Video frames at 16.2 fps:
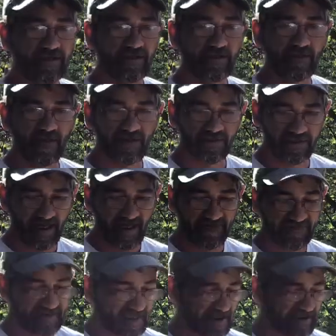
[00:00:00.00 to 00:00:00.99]
you to wear chaps,
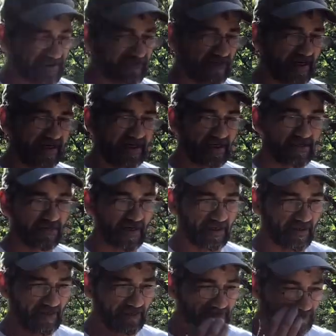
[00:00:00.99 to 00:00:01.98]
and that's fine, I'll wear
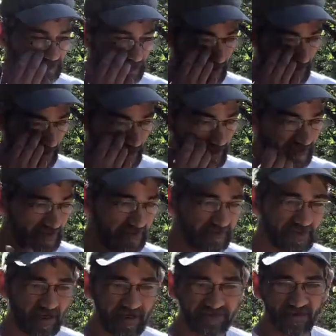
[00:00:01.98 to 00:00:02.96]
them. If I'm
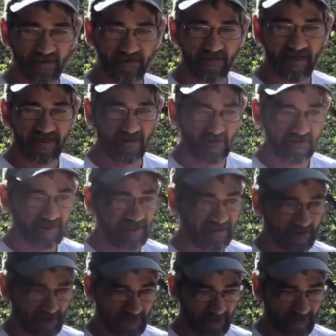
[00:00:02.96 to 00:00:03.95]
carving on my own, I
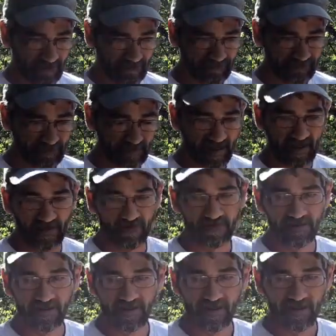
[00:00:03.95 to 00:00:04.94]
don't. Now,
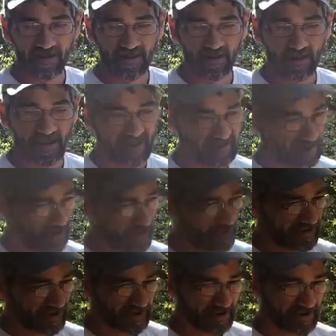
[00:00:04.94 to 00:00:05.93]
I
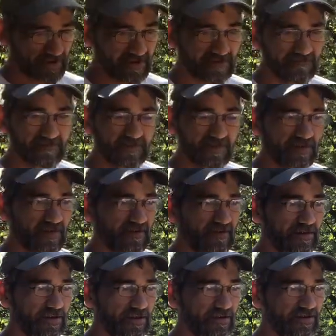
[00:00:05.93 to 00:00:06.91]
know there's a
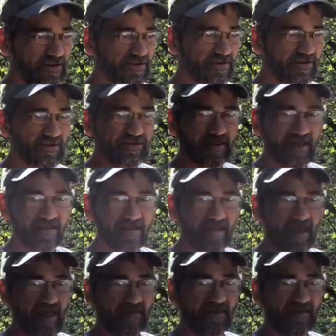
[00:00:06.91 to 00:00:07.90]
huge concern that I could
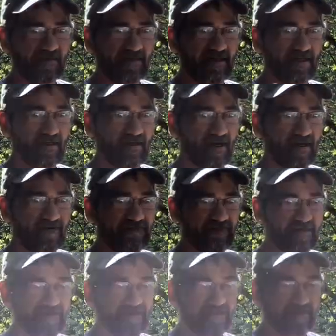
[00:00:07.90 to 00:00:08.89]
hack my leg off,
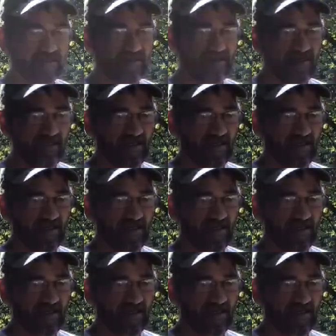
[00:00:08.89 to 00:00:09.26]
but it's like,